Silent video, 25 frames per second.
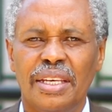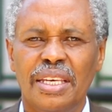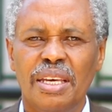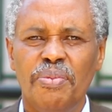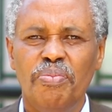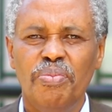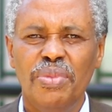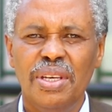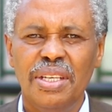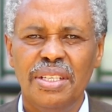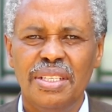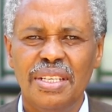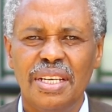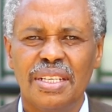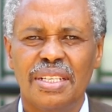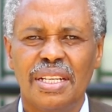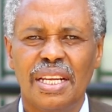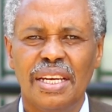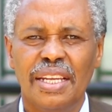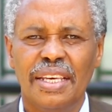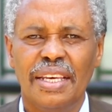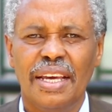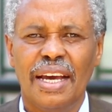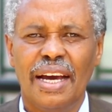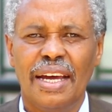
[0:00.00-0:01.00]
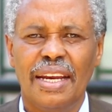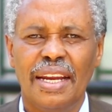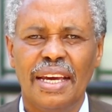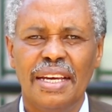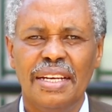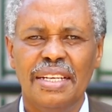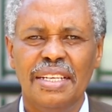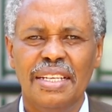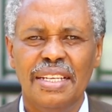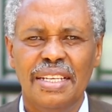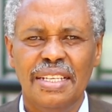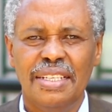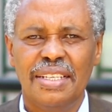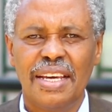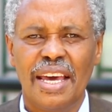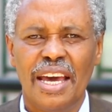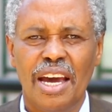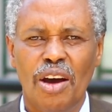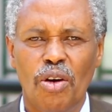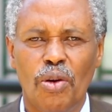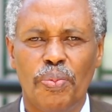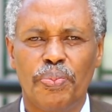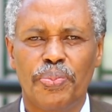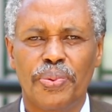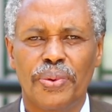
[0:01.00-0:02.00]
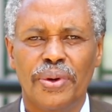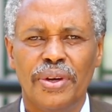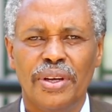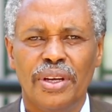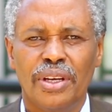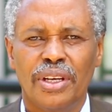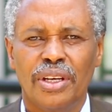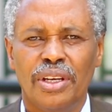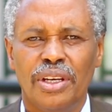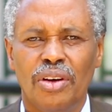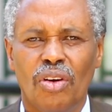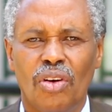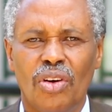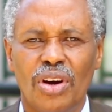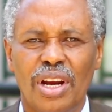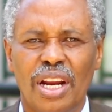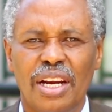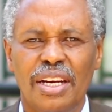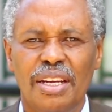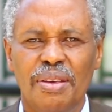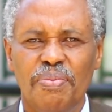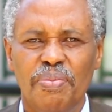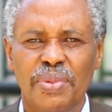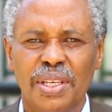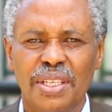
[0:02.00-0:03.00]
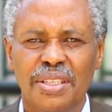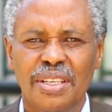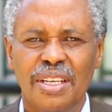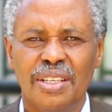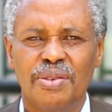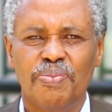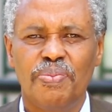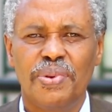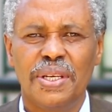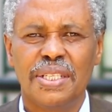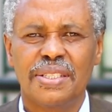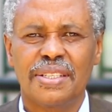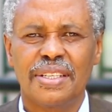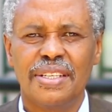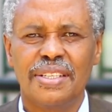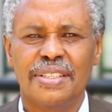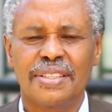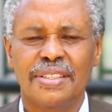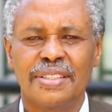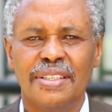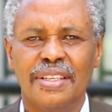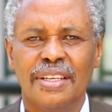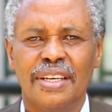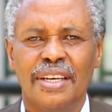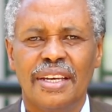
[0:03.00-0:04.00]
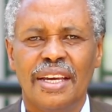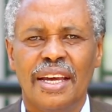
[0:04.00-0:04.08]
immediately and I need help on an immediate basis.